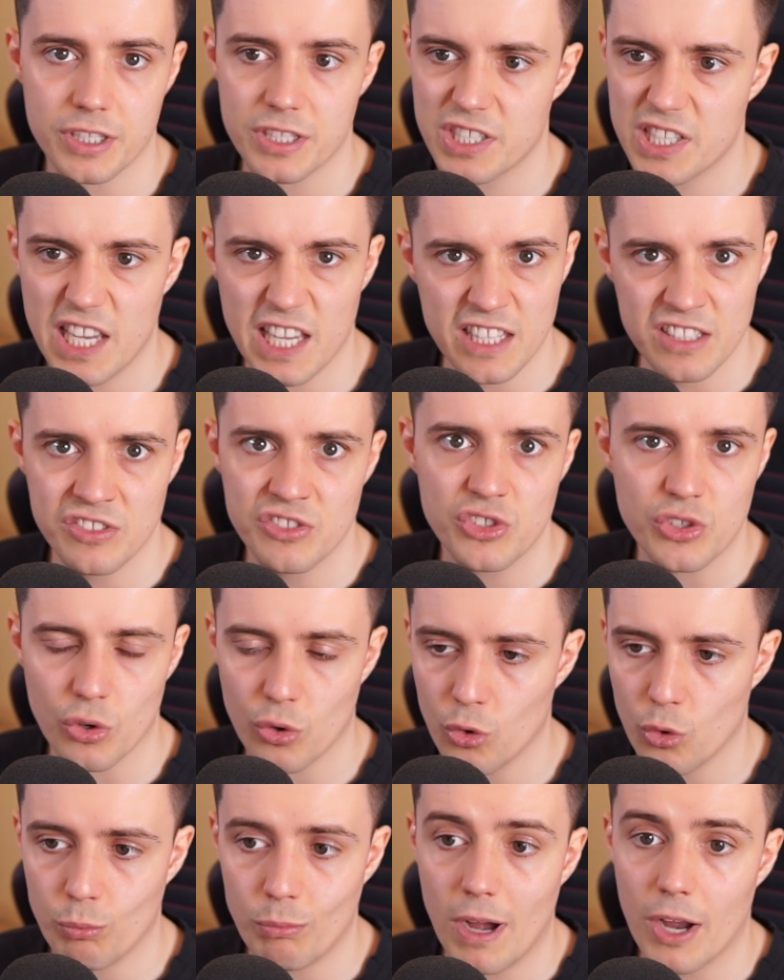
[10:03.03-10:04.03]
skins
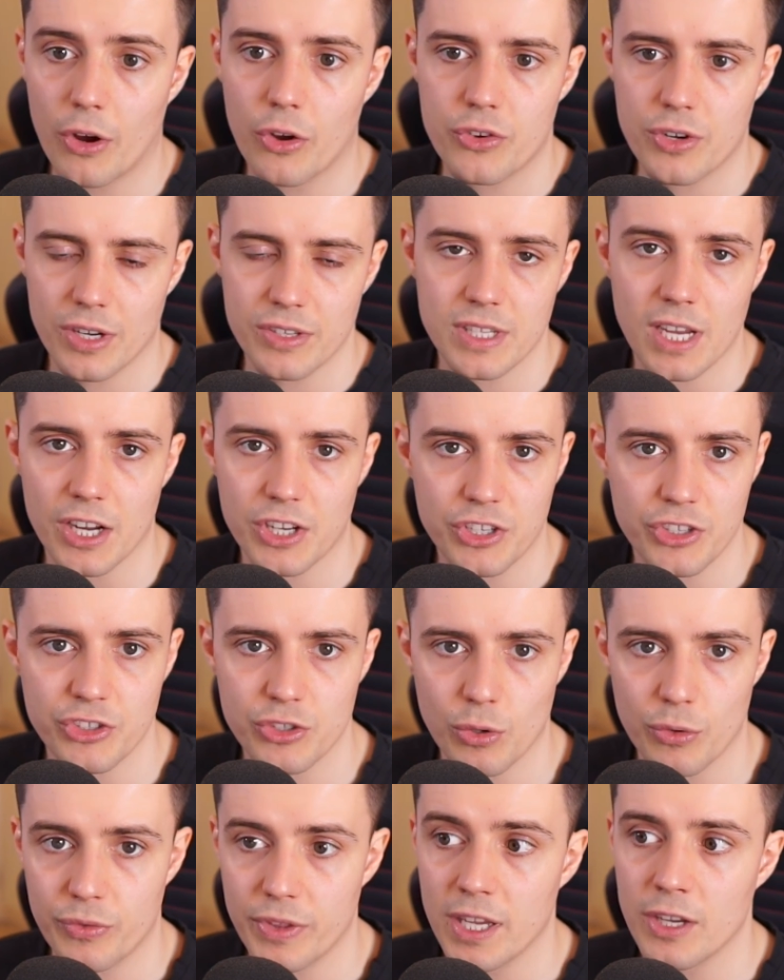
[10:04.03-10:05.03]
or
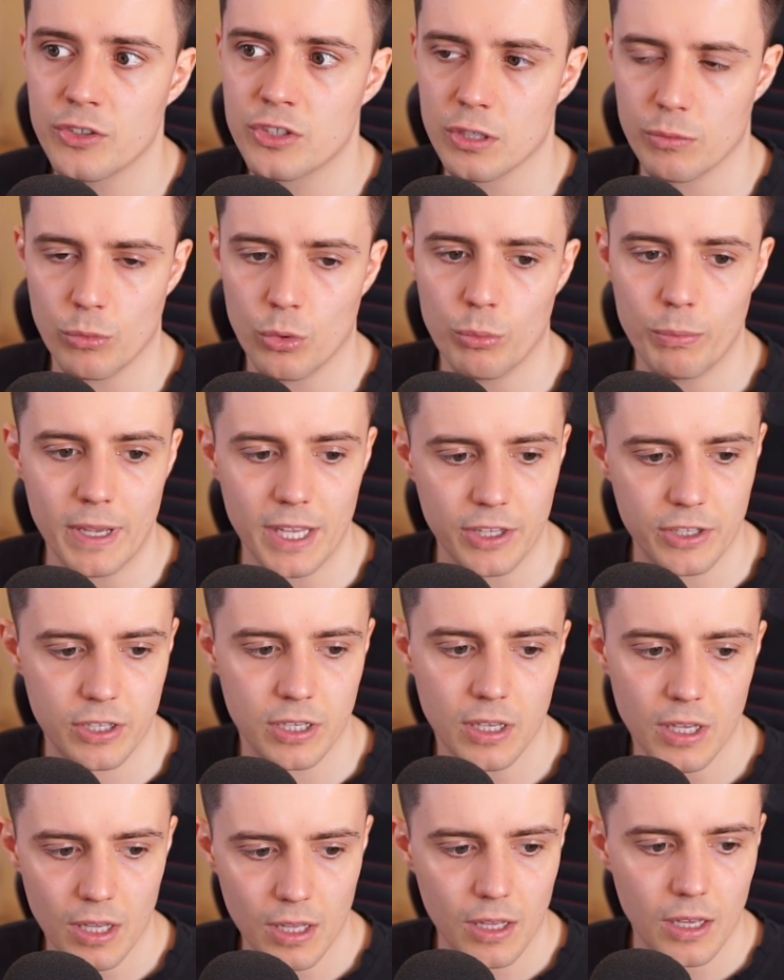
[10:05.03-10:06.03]
microtransactions or things that will make
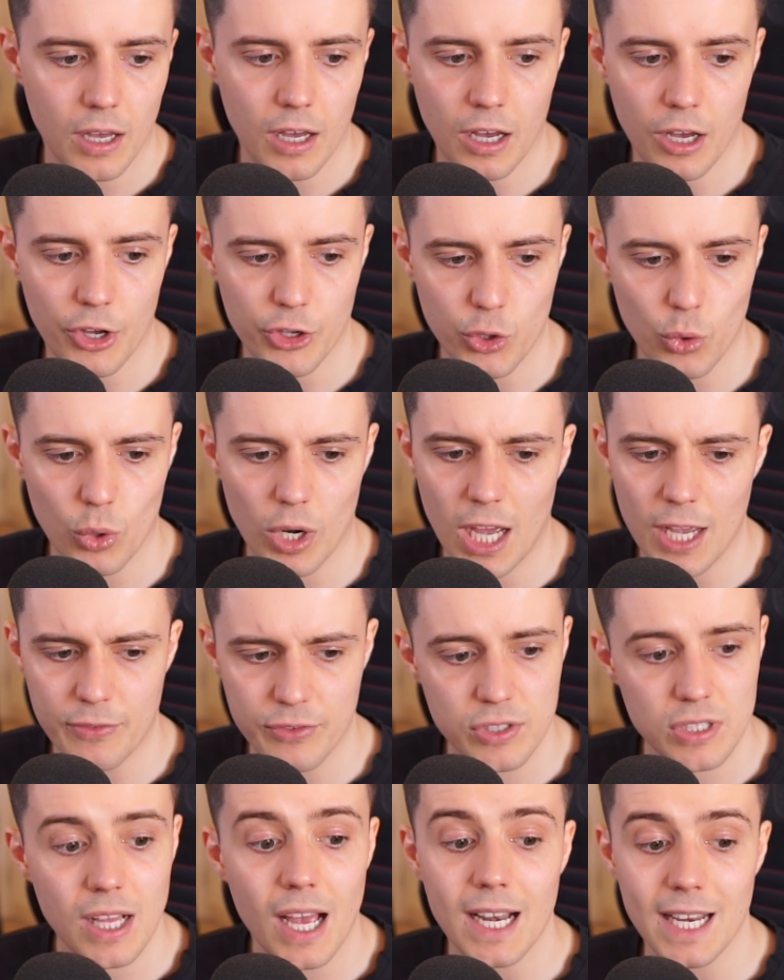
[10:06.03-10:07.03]
your life
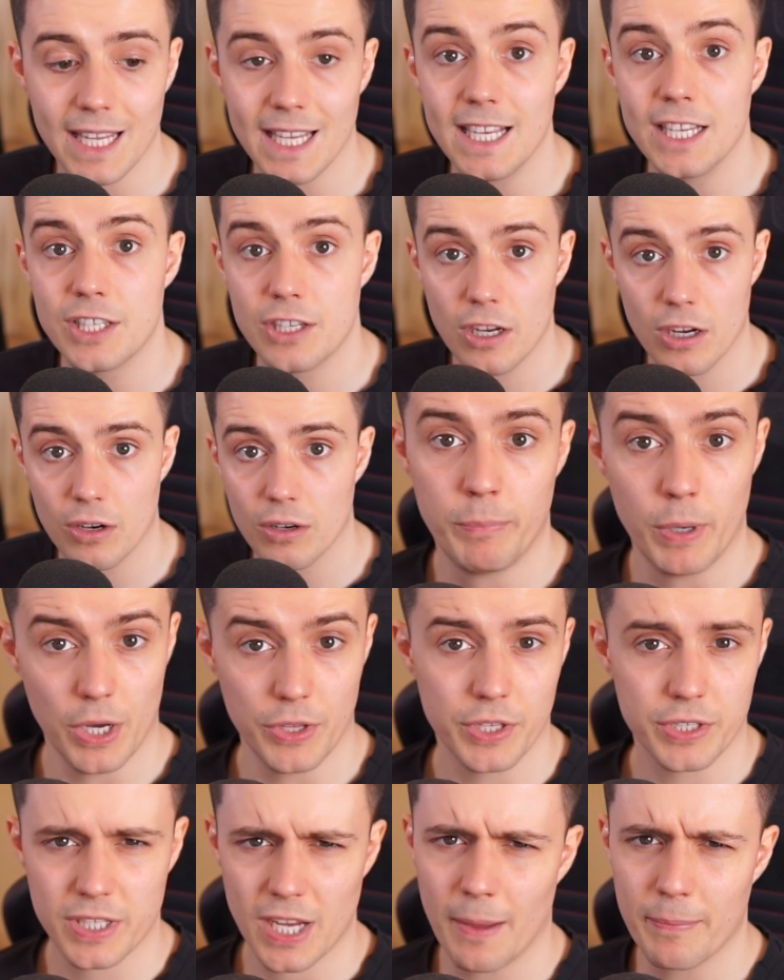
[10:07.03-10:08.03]
slightly easier, but at
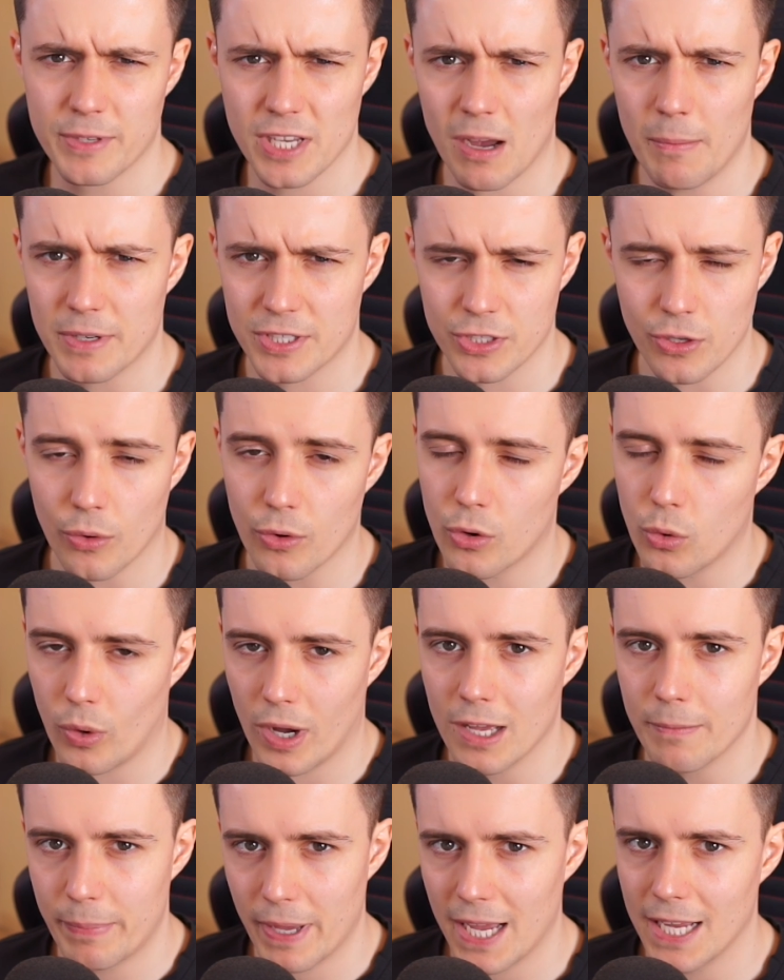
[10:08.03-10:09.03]
the same time, it's not
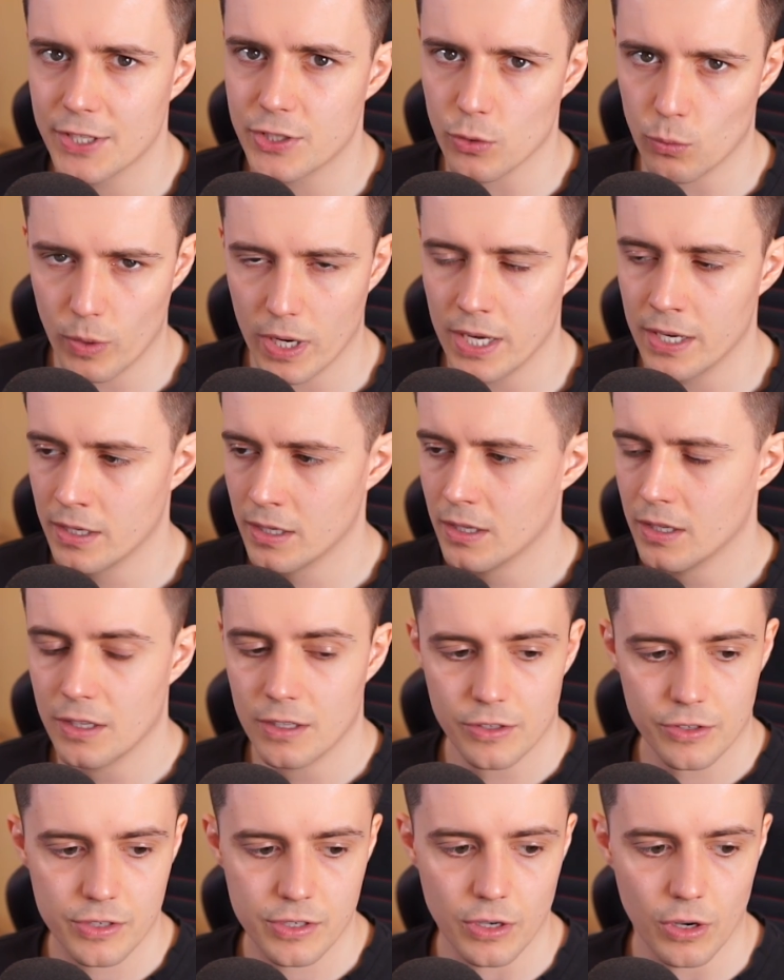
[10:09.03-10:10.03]
quite pay to win.
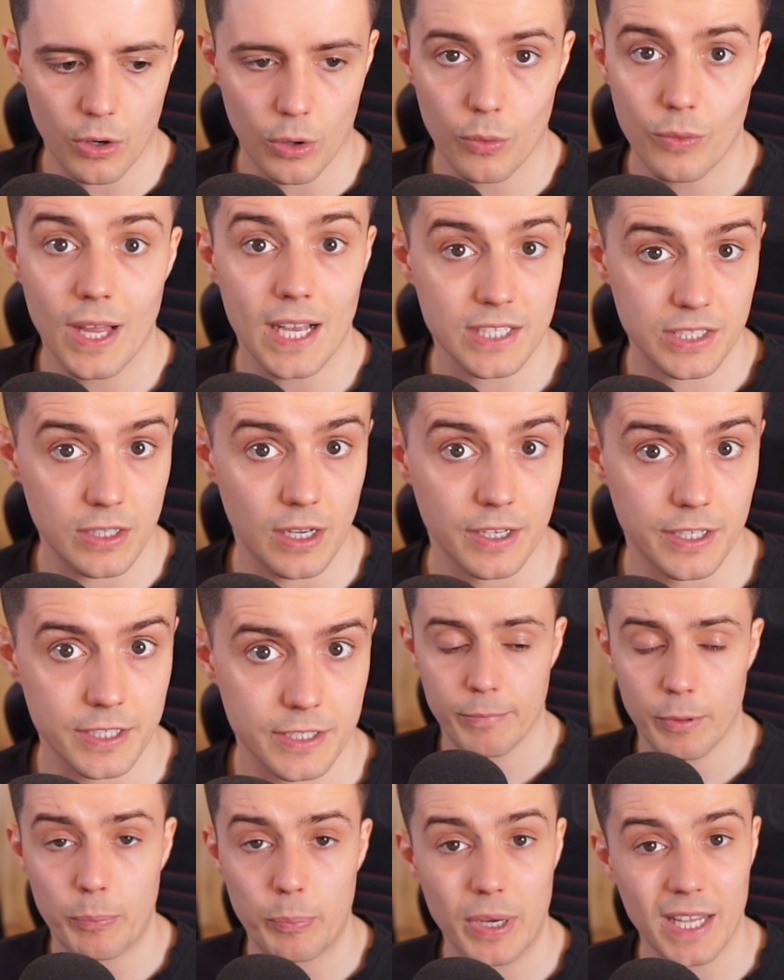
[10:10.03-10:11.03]
So that's nice.
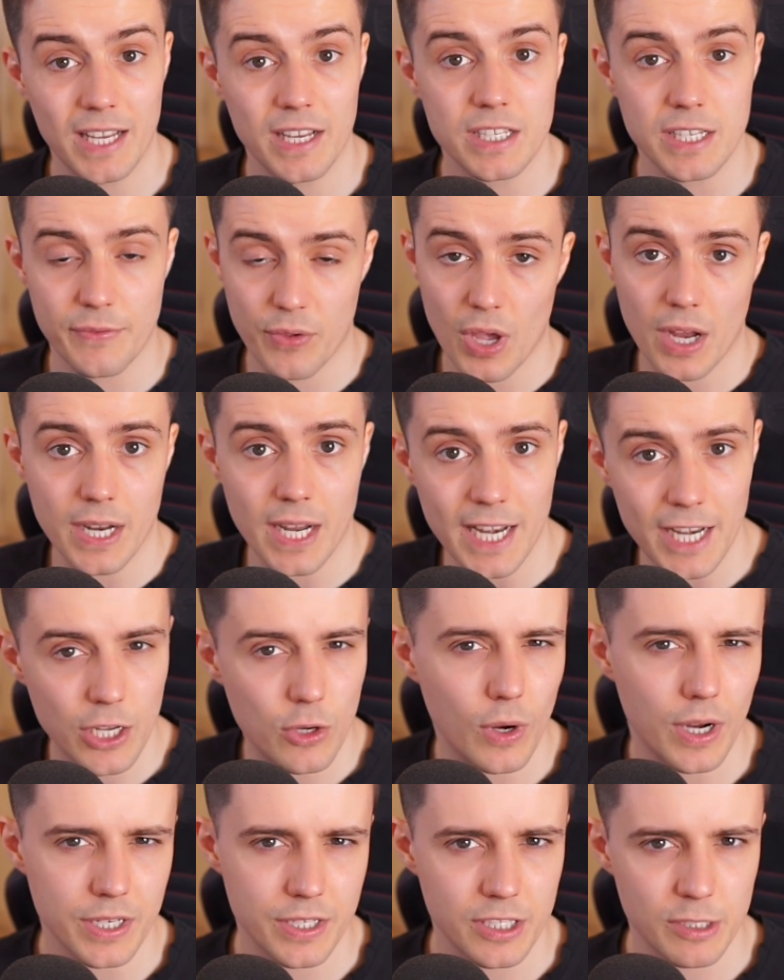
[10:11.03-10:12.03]
But please, if you had any
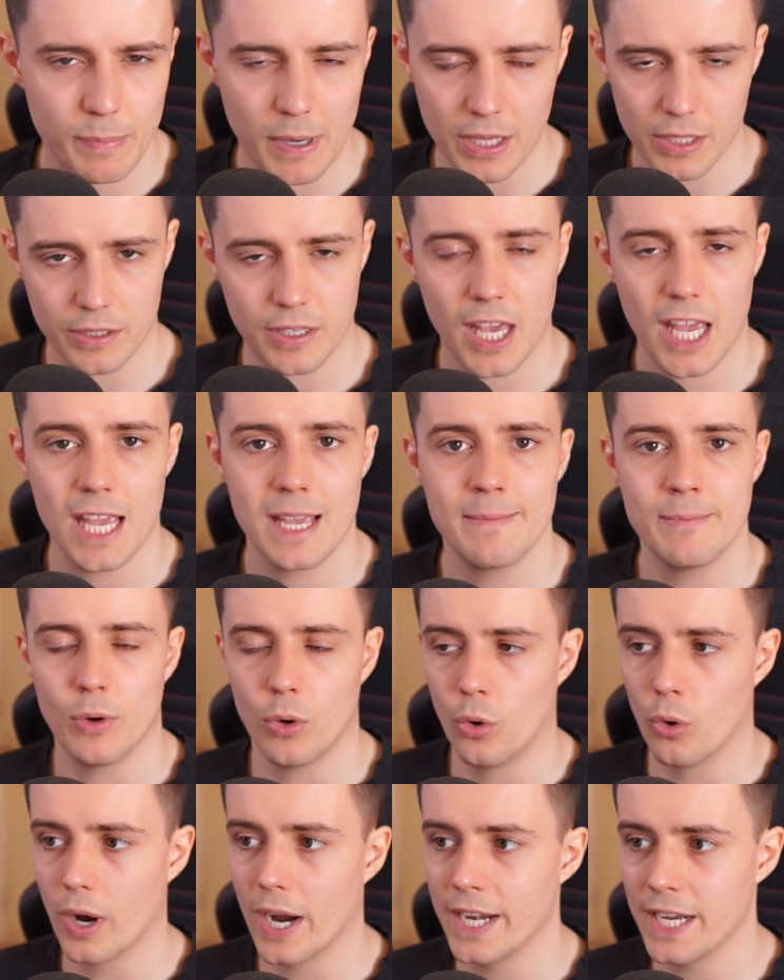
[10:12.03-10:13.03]
questions about the game
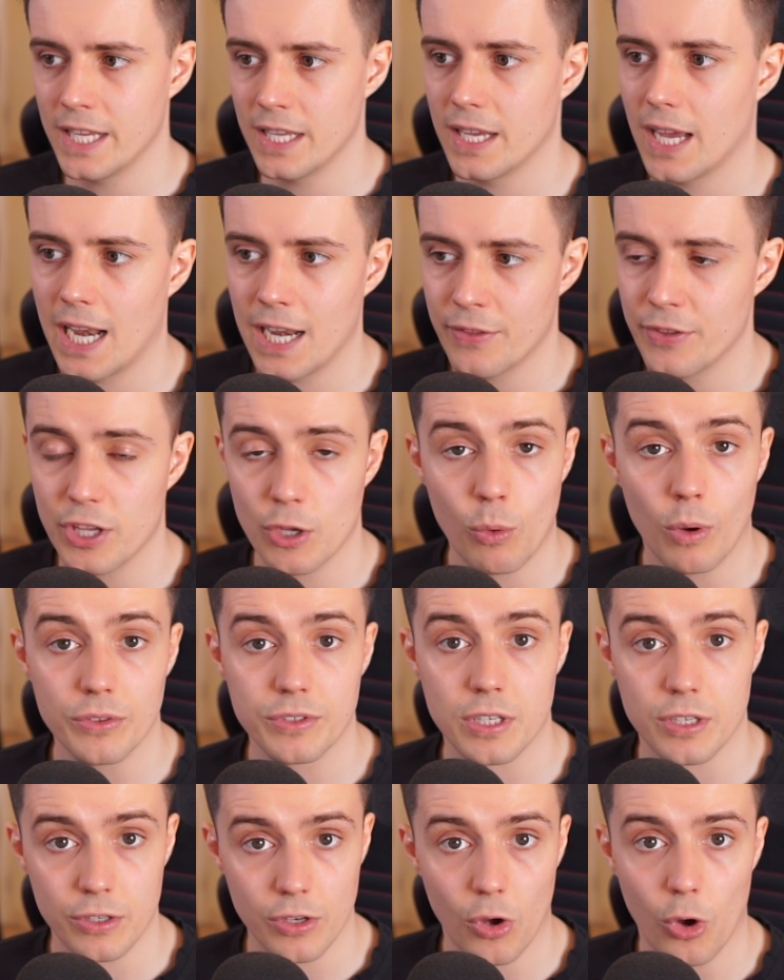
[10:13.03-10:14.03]
or anything you want
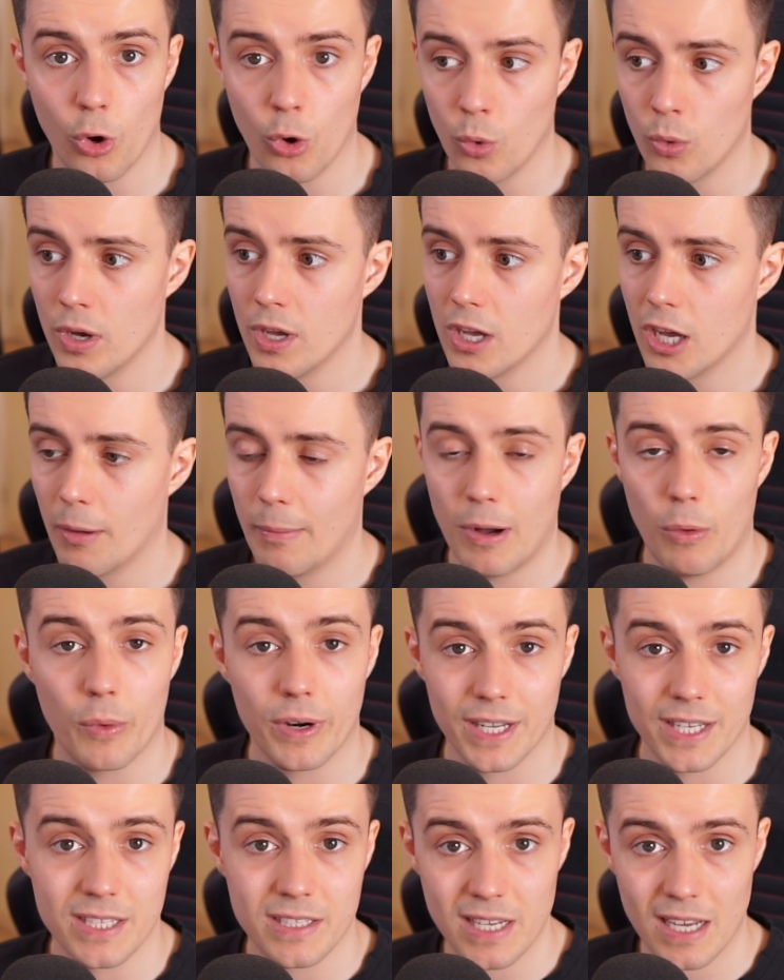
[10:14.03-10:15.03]
to know about
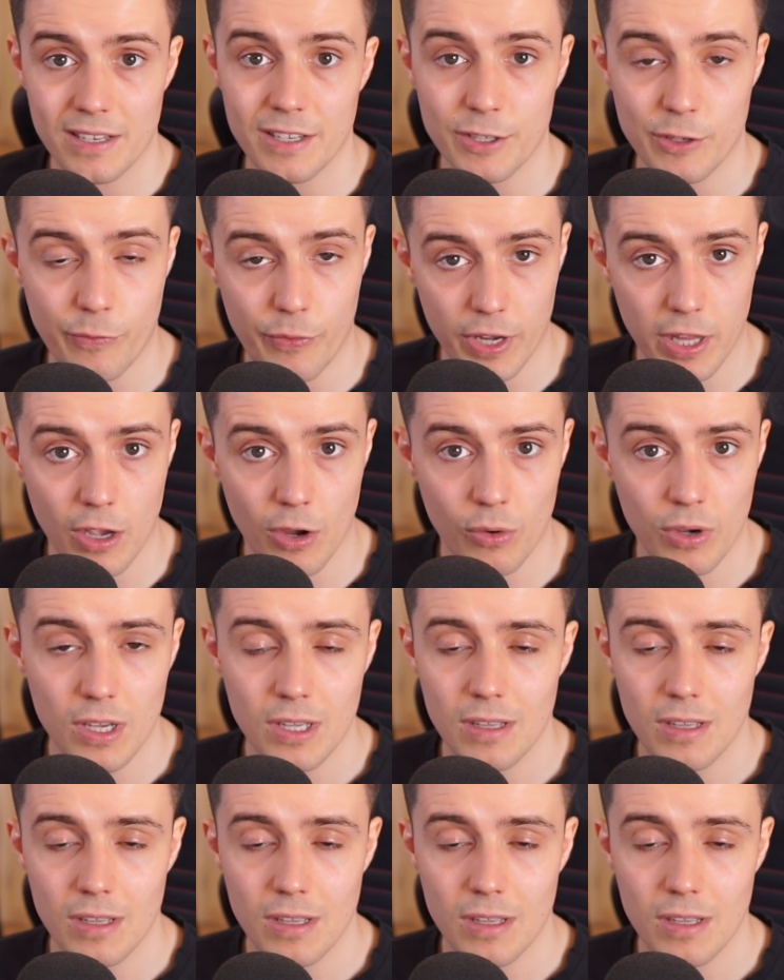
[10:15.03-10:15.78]
what I said in this video,